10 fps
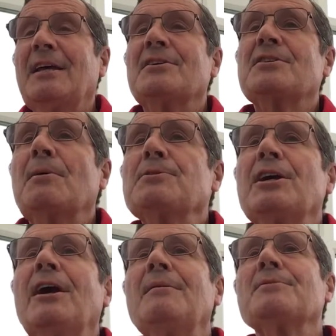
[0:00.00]

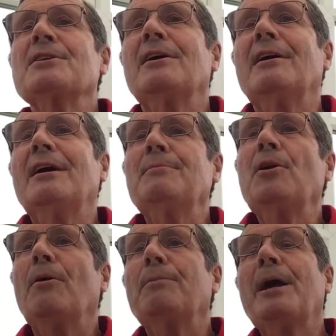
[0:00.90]
Sometimes I'm
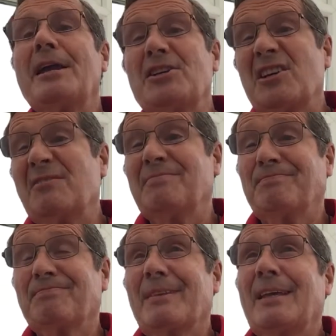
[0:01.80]
not patient,
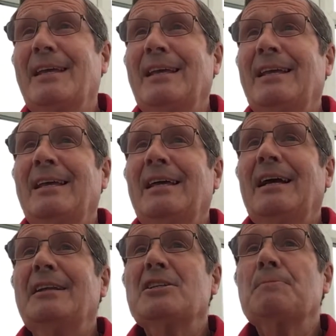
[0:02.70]

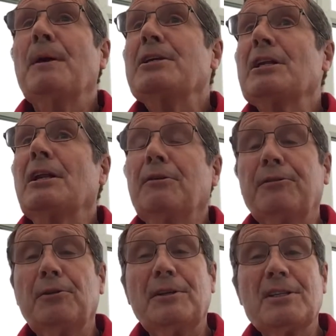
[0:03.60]
and especially
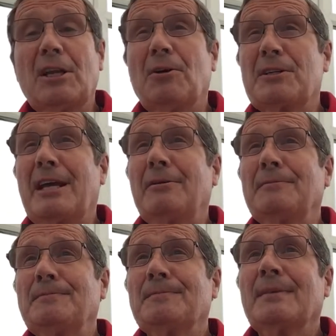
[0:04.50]
through this lockdown.
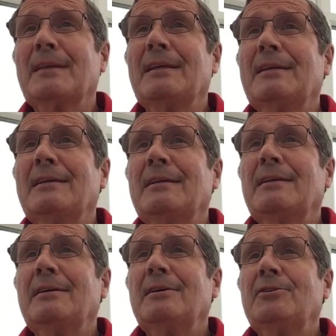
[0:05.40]

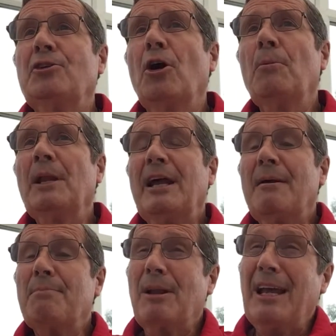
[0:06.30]
Normally I
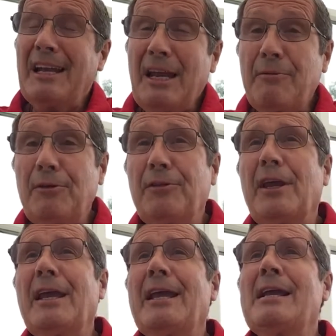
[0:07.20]
plan
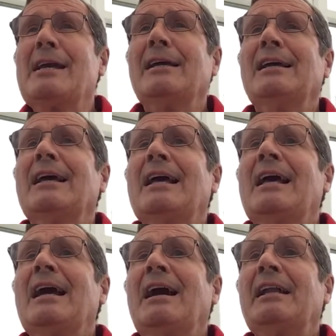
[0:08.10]
everything,
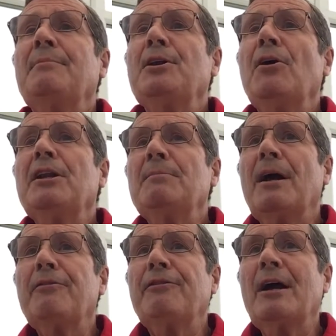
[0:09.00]
and I'm known in
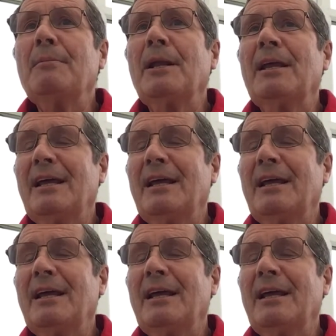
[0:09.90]
my family